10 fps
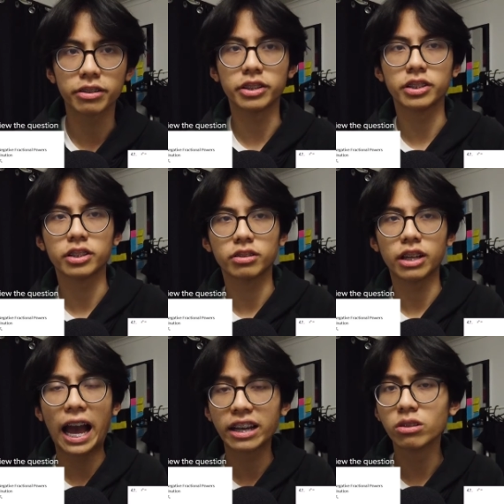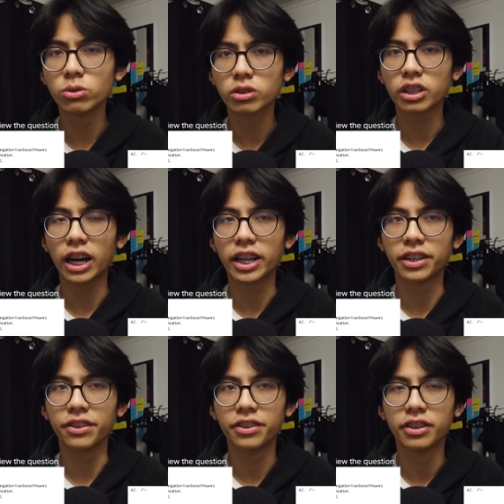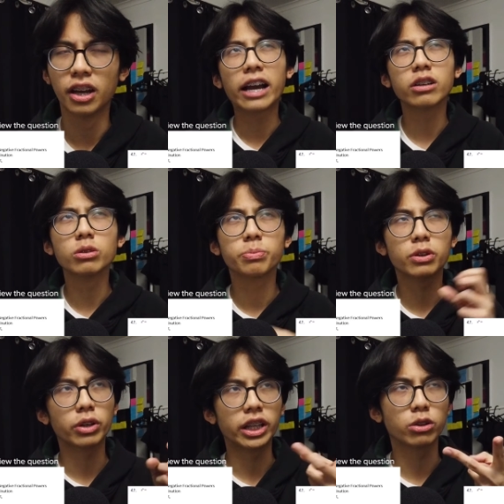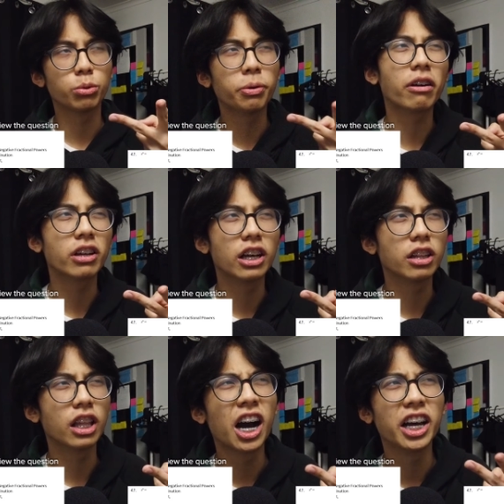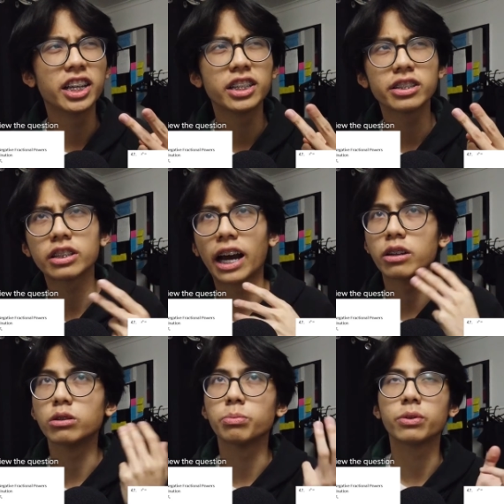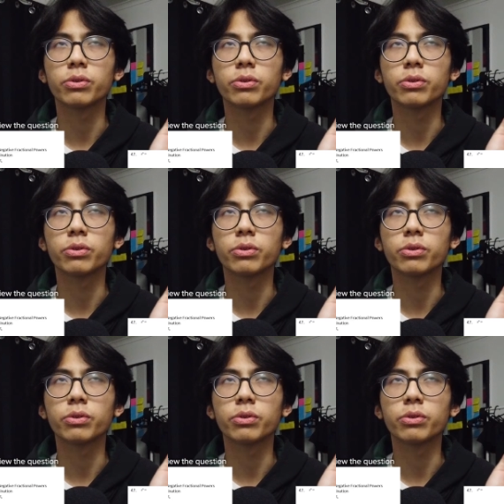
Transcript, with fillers: there is angles and angles between two parallel lines, angles